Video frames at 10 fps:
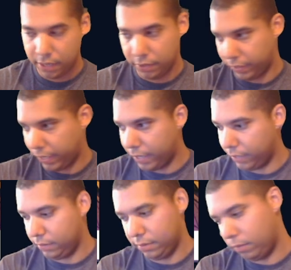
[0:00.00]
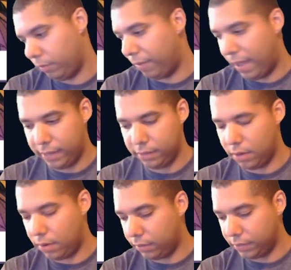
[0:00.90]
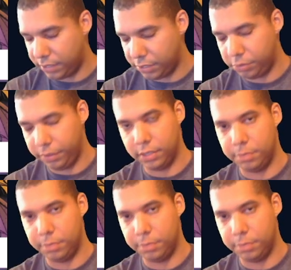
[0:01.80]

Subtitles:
Like, hey, we've had all this history and